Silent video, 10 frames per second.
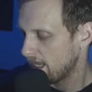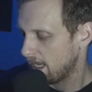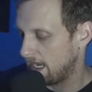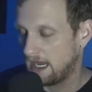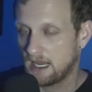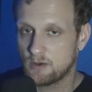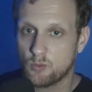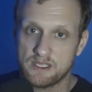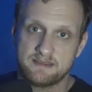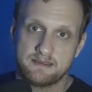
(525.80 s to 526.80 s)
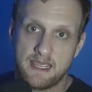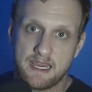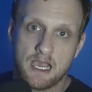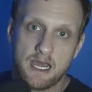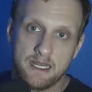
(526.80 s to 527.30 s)
And once they
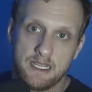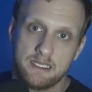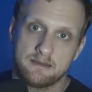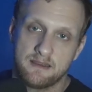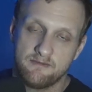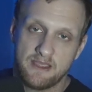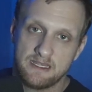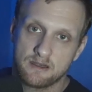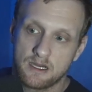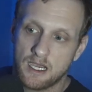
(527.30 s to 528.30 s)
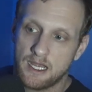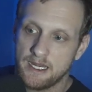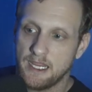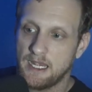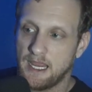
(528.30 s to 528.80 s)
got it, the vendor got
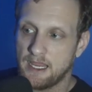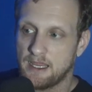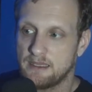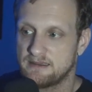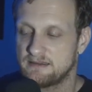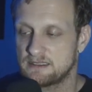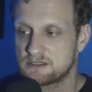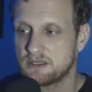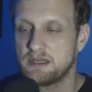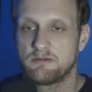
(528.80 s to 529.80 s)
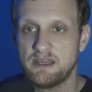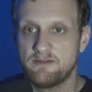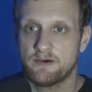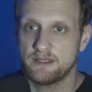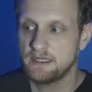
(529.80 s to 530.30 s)
it and essentially
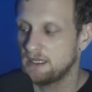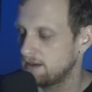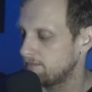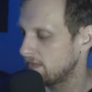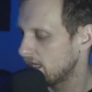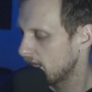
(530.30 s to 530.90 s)
refunded him